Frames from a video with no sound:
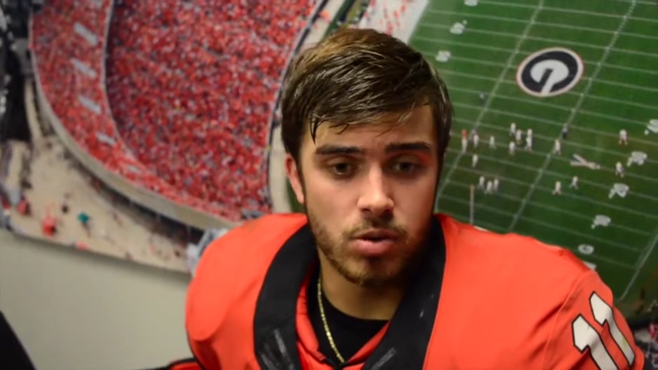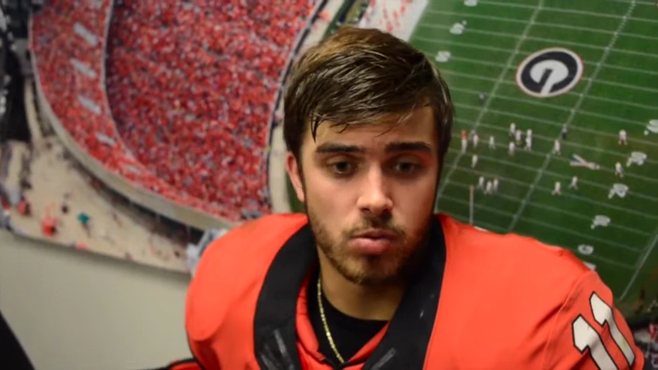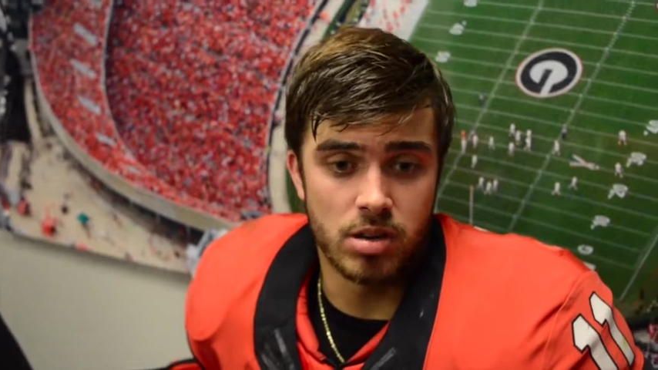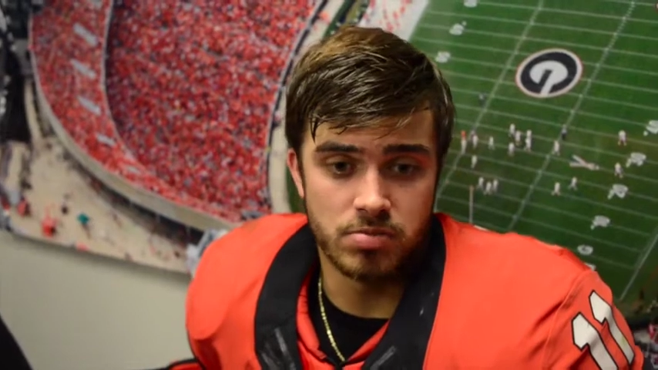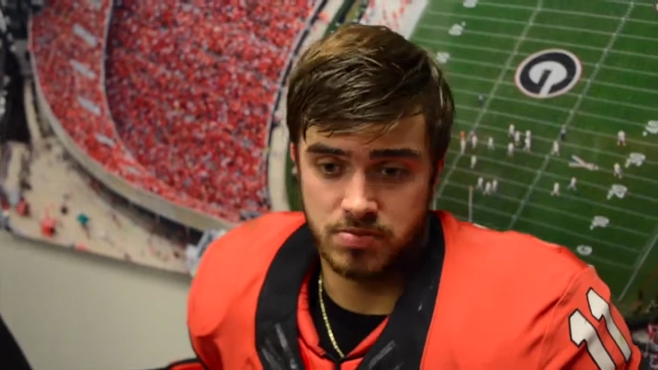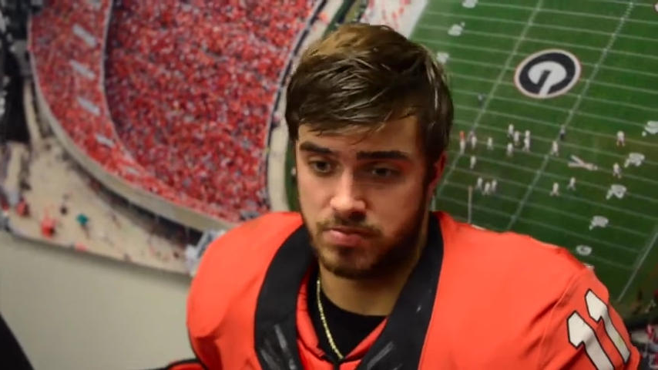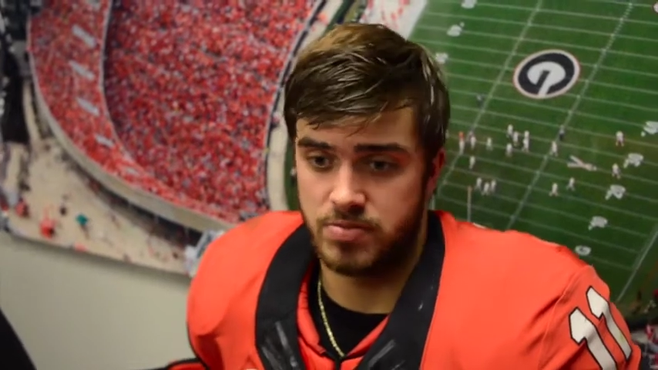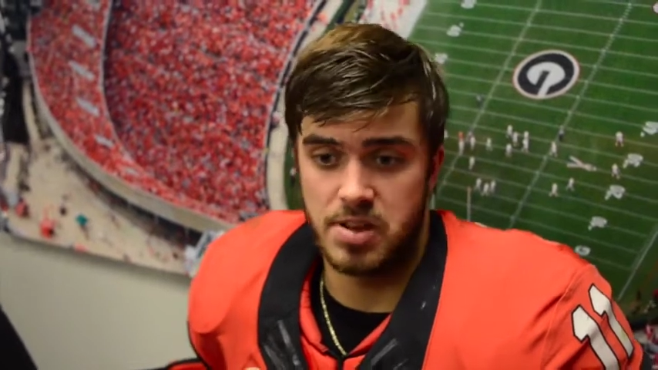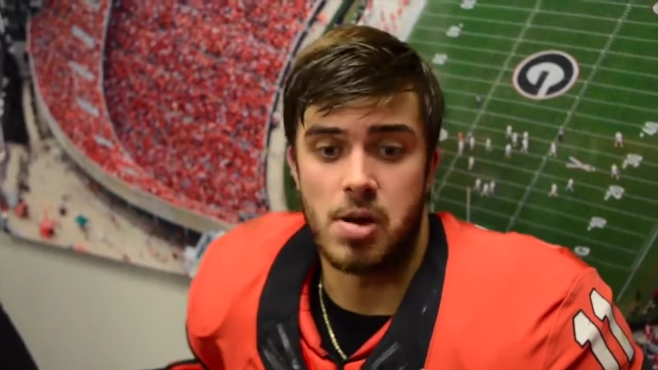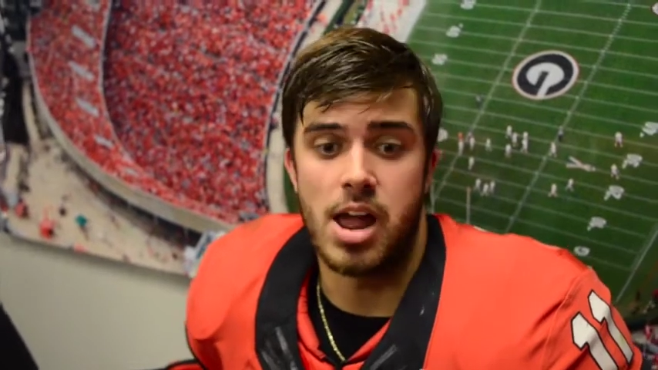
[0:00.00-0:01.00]
we want
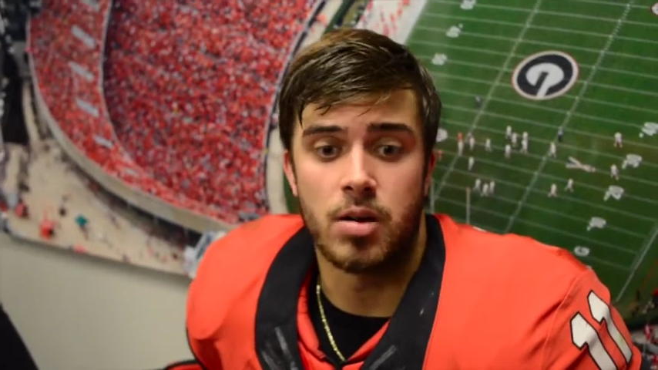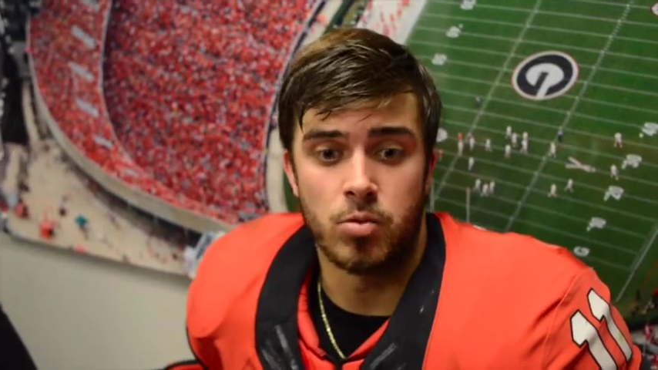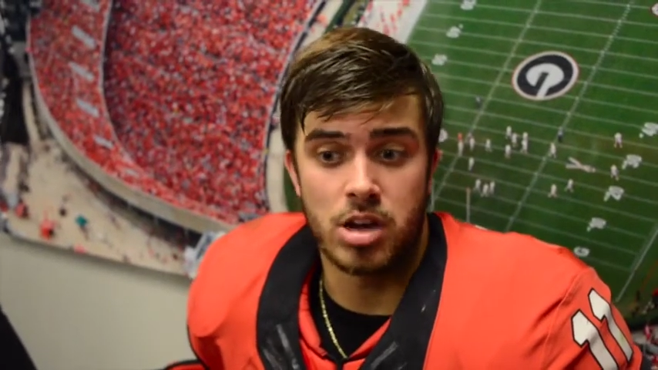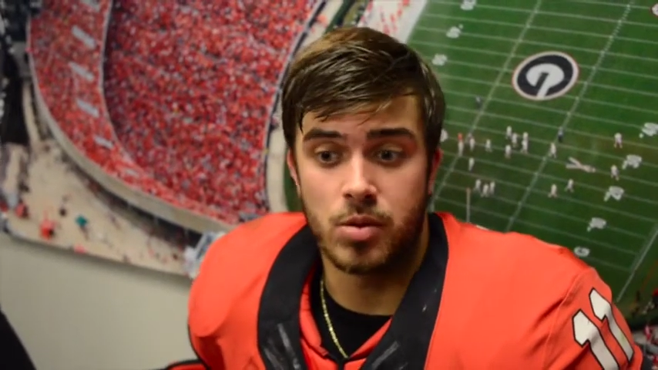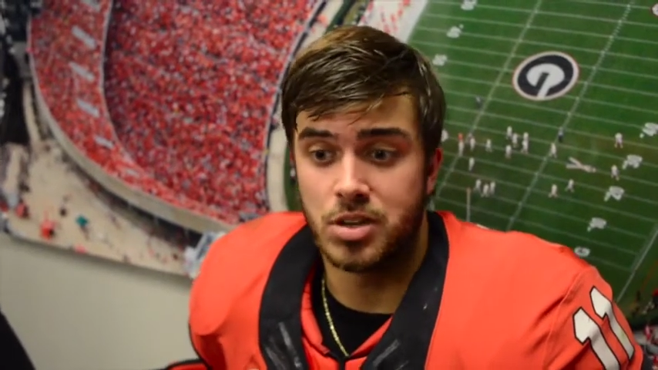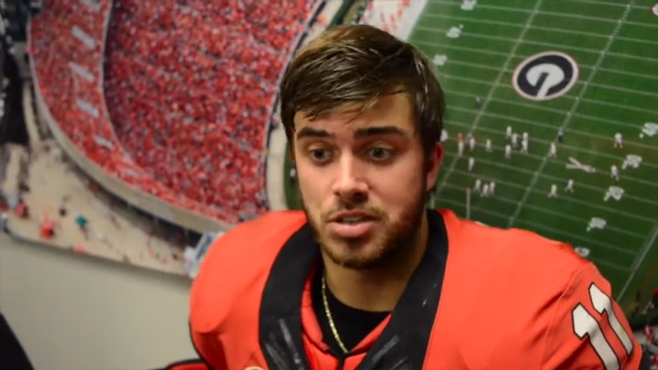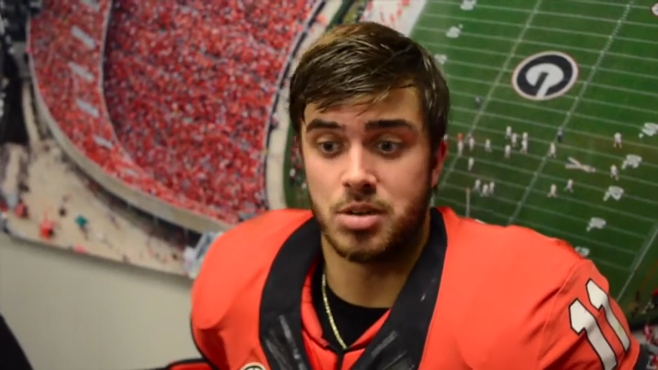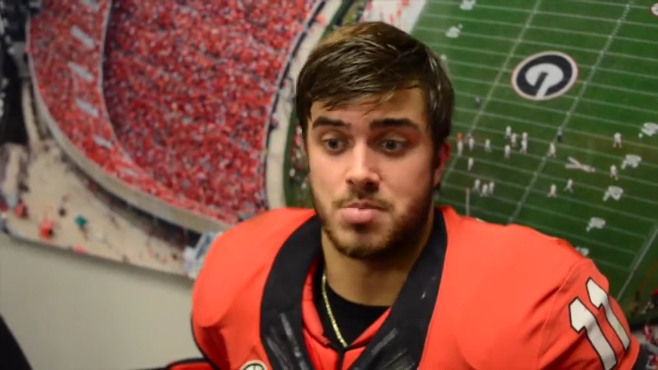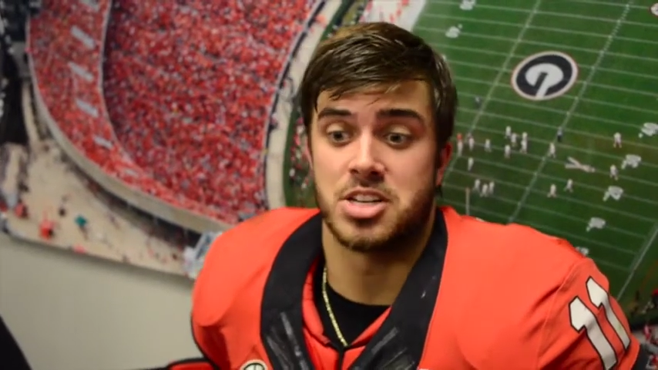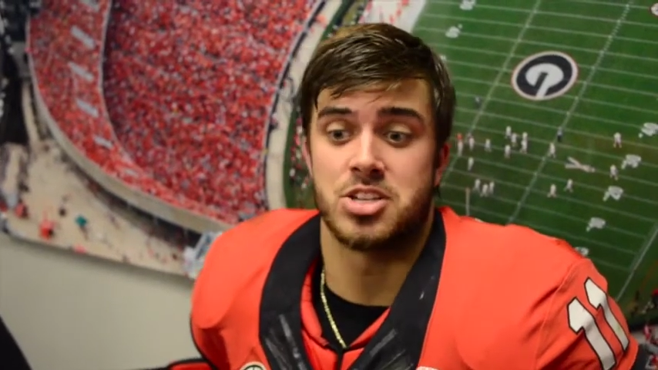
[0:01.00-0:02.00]
to figure out what can we
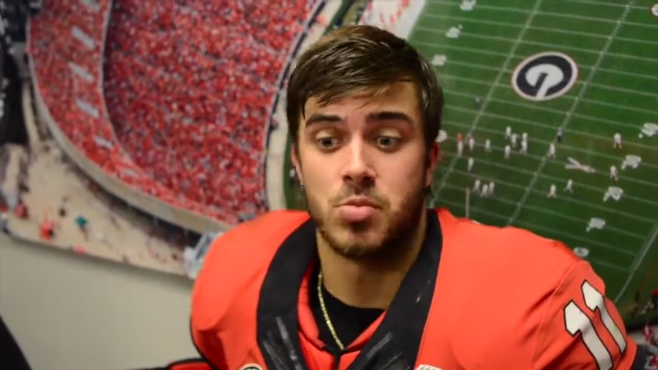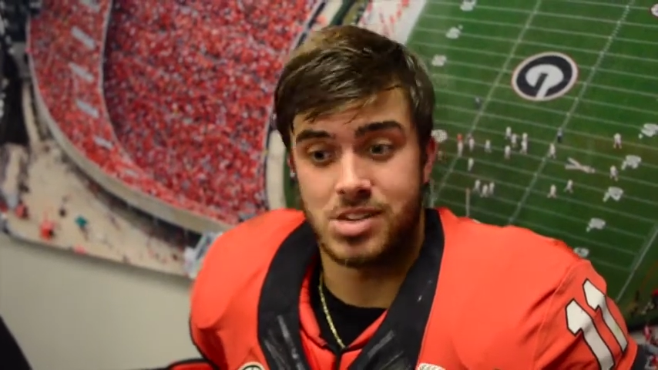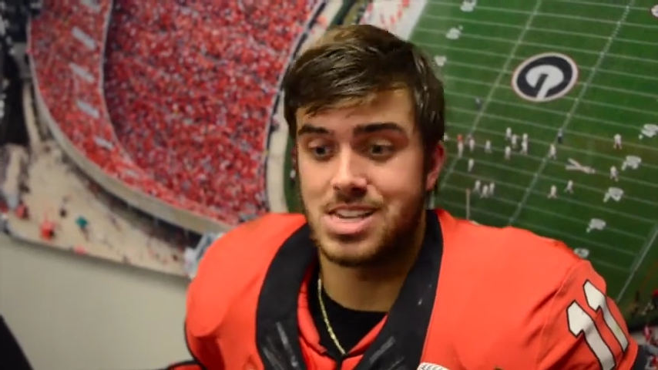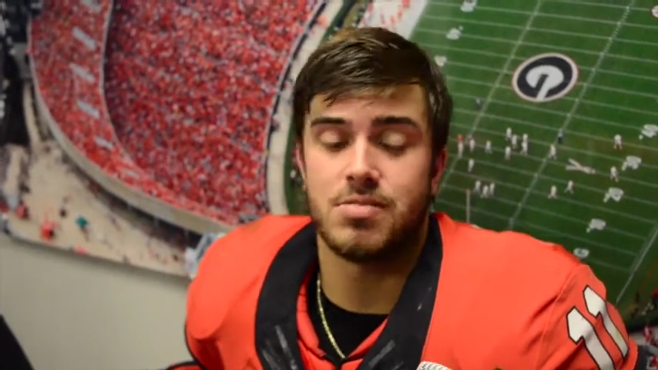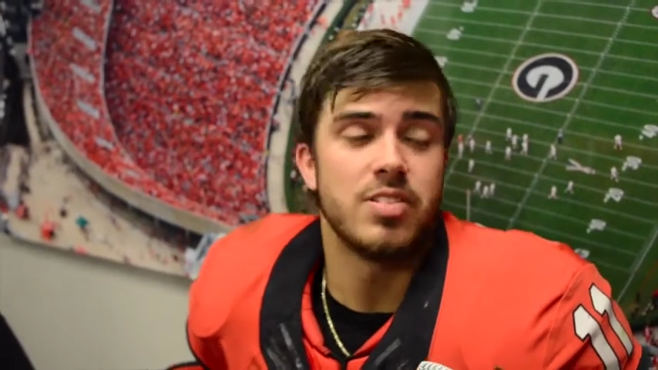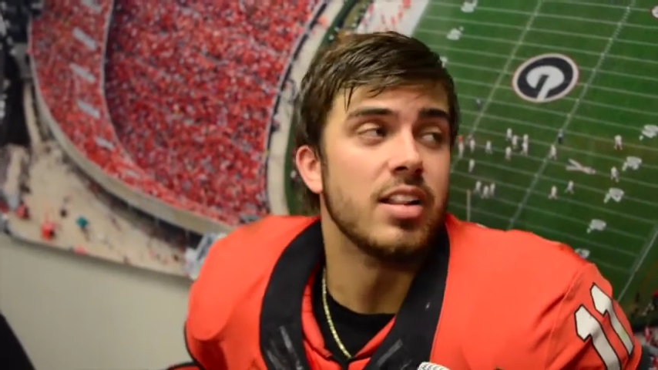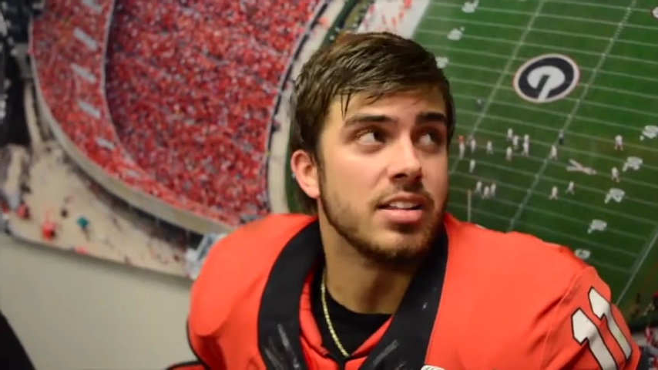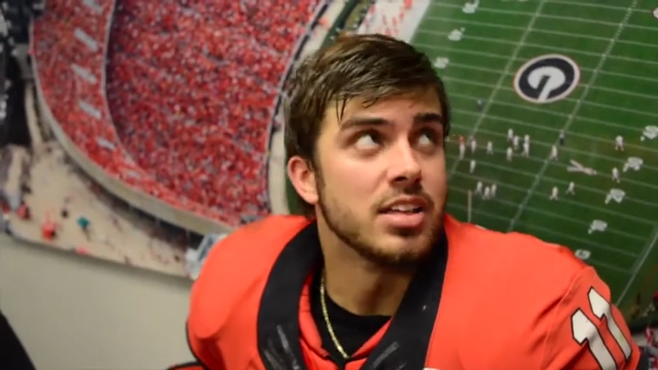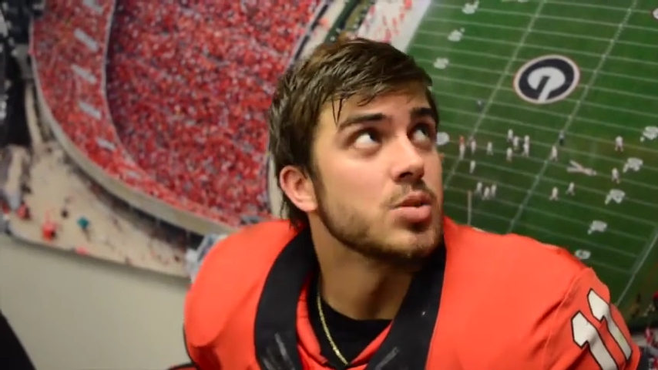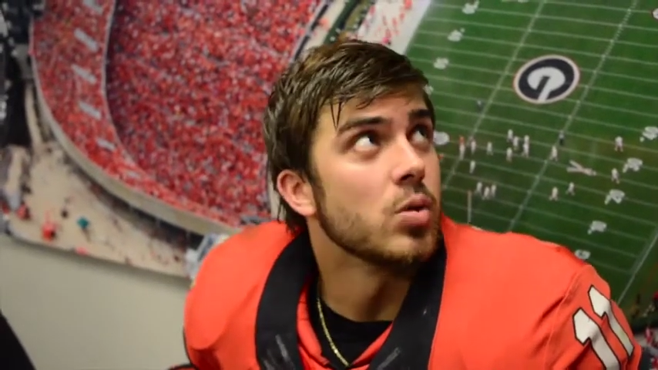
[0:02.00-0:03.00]
do to make sure we keep
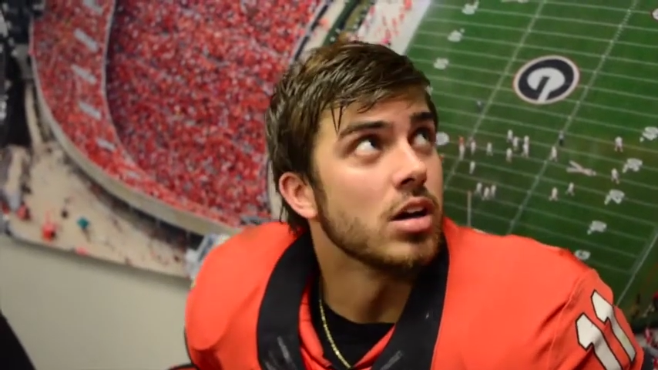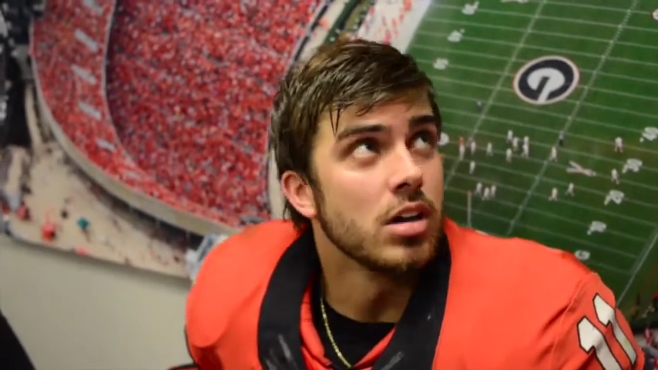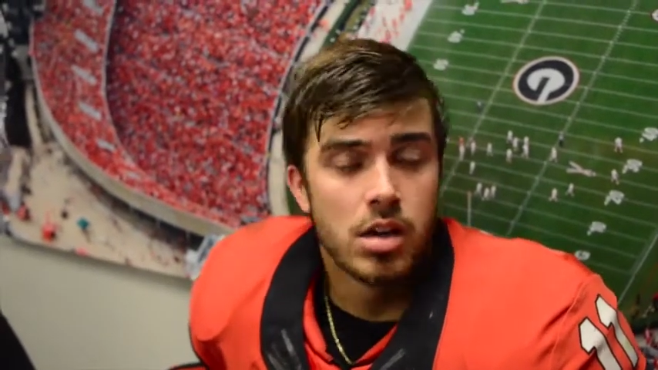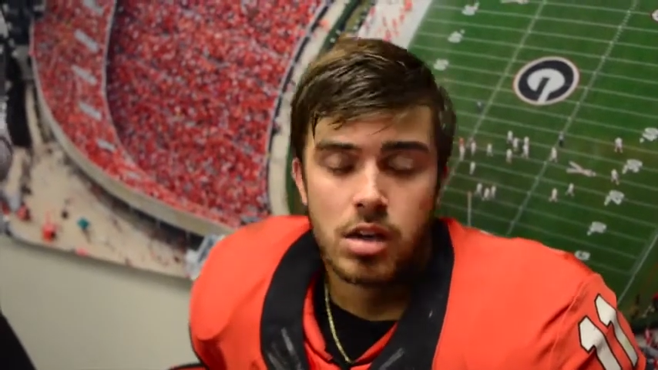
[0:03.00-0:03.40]
feeling this way.